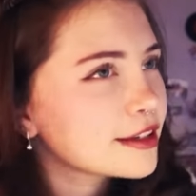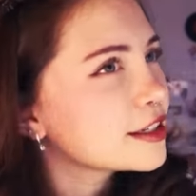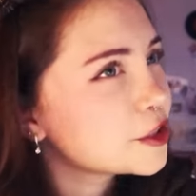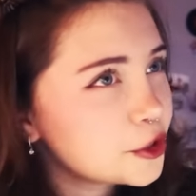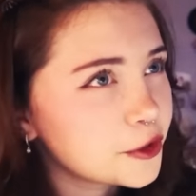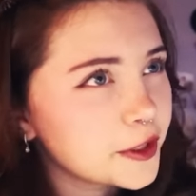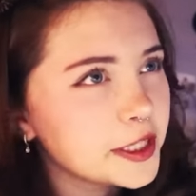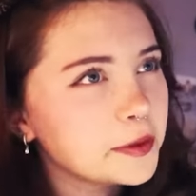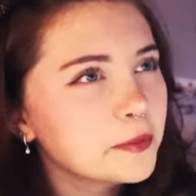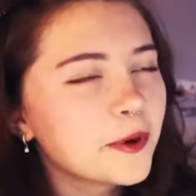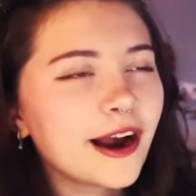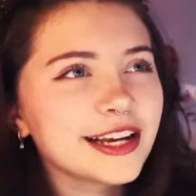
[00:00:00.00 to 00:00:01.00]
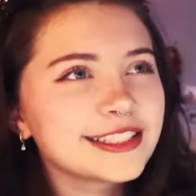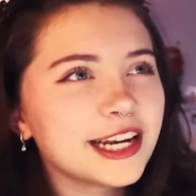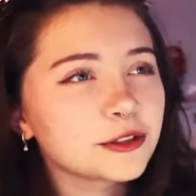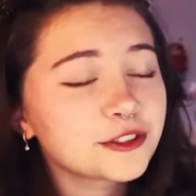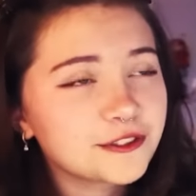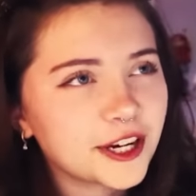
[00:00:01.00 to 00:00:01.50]
stream where I said I
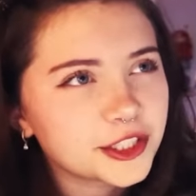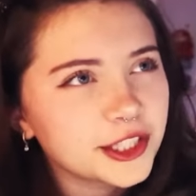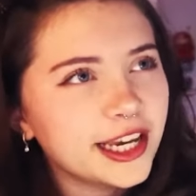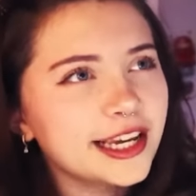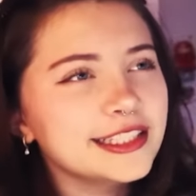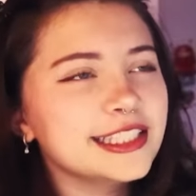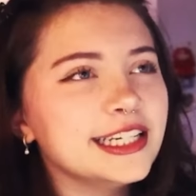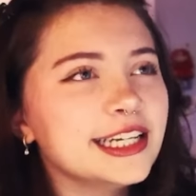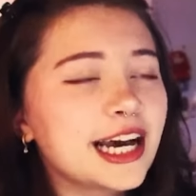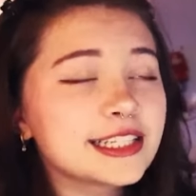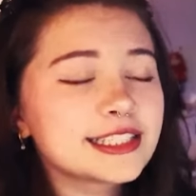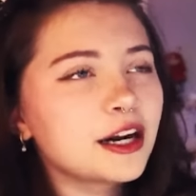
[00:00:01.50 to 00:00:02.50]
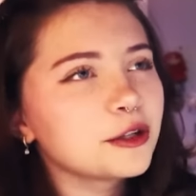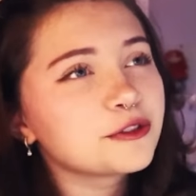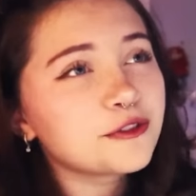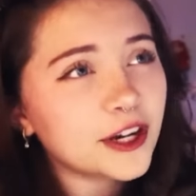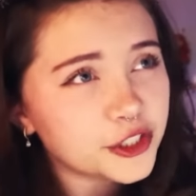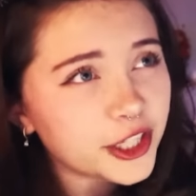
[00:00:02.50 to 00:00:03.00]
was freshly 18, I said I was
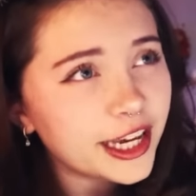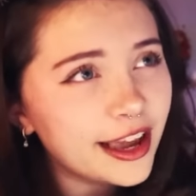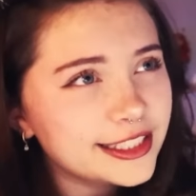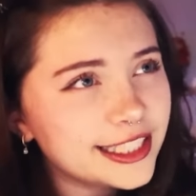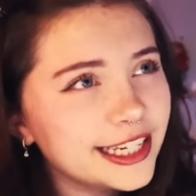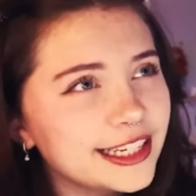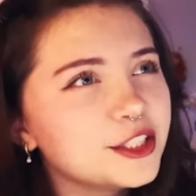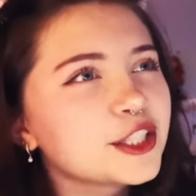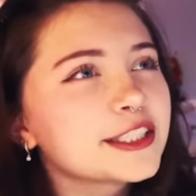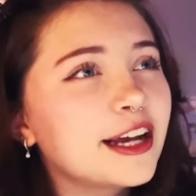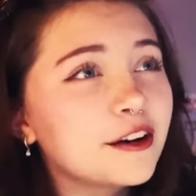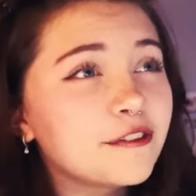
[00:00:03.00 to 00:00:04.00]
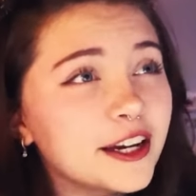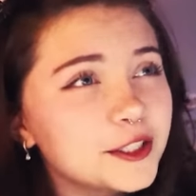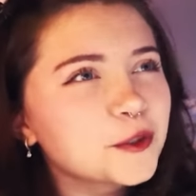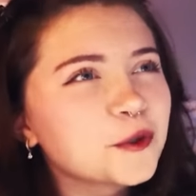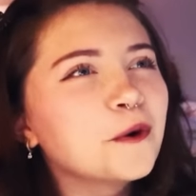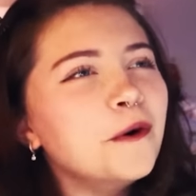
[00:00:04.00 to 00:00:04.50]
freshly 18 and just out of high
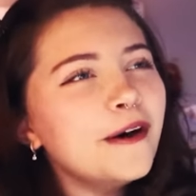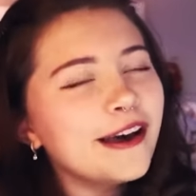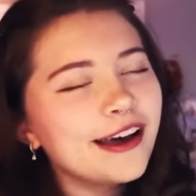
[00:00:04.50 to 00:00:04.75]
school.